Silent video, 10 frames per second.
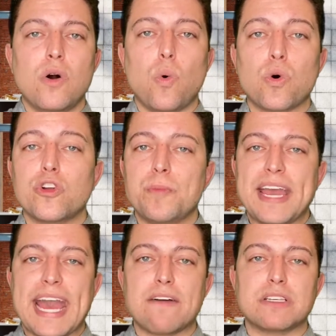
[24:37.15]
or you may
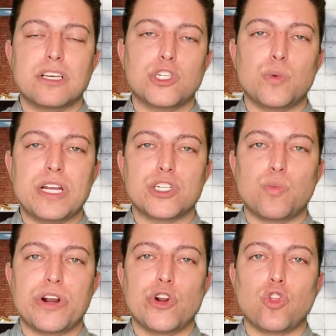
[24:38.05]
have a situation
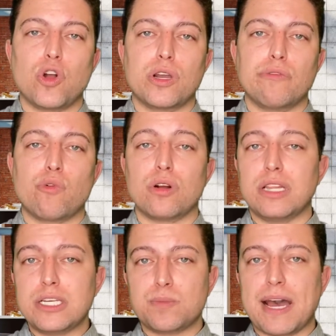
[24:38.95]
where you're looking for a
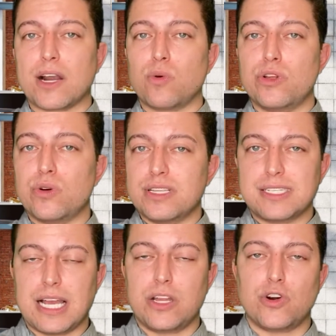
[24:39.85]
lease back where you can
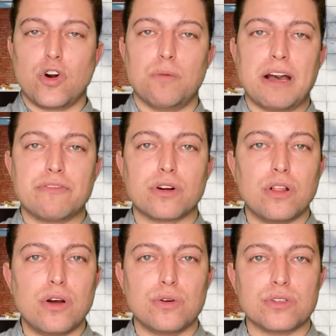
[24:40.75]
stay in your home after
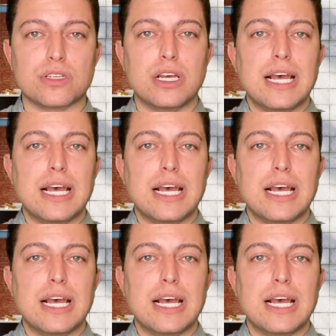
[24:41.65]
close.